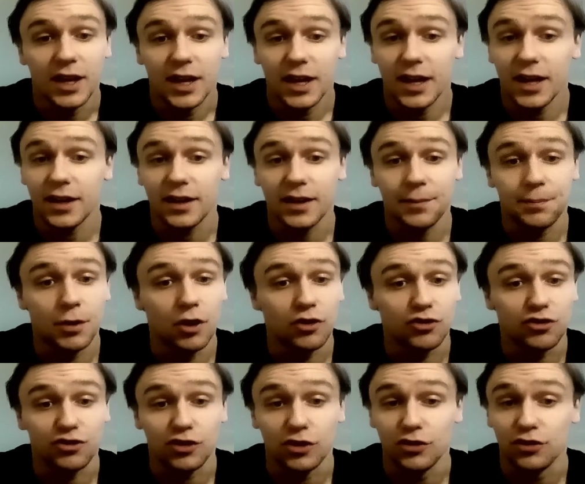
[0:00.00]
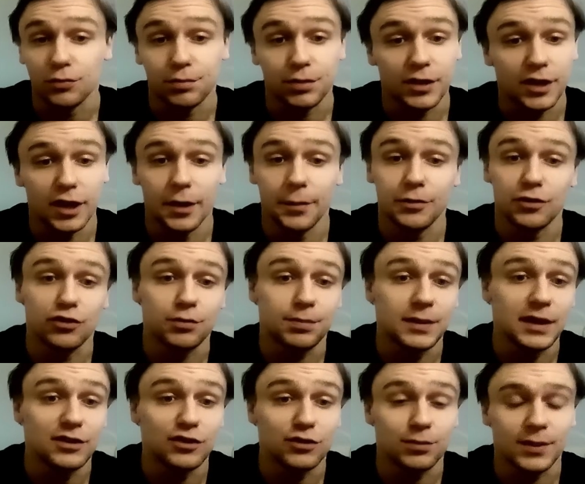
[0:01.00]
It pushes you to play it up to
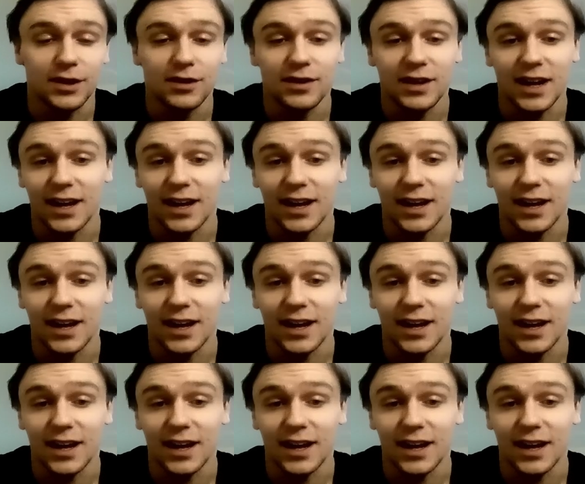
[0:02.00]
speed as well.